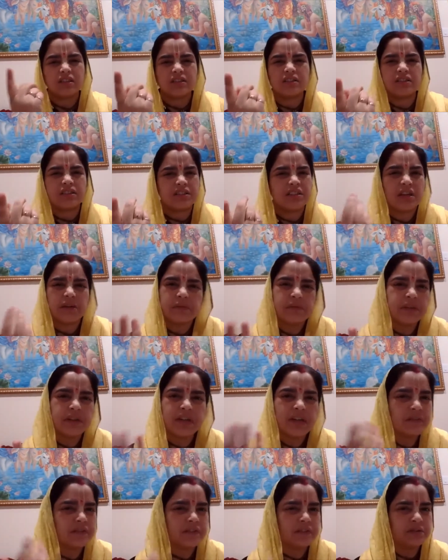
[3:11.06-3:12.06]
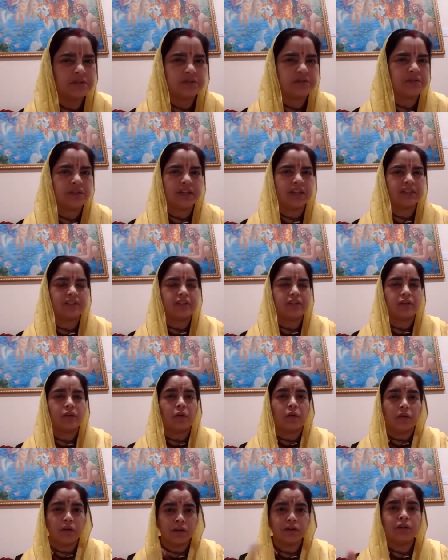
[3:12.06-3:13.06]
Krishna would never do that.
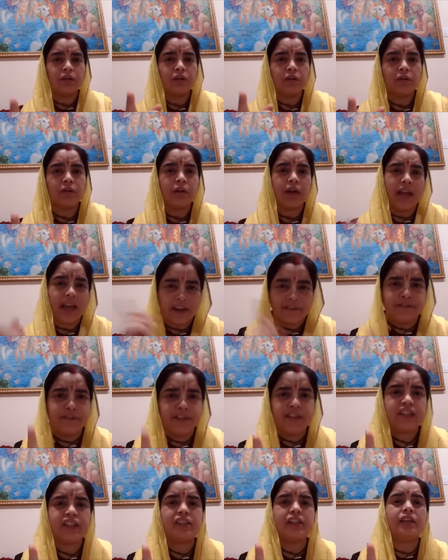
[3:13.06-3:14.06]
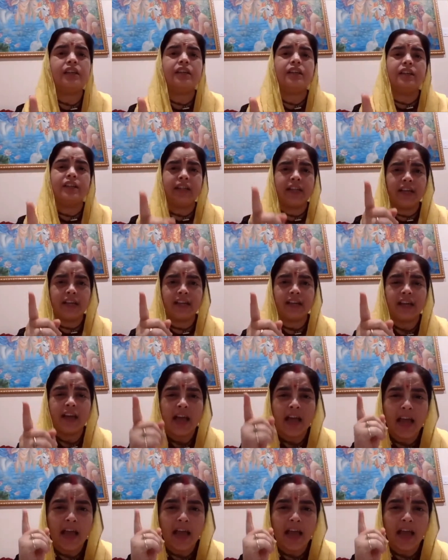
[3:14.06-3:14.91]
Although every single day,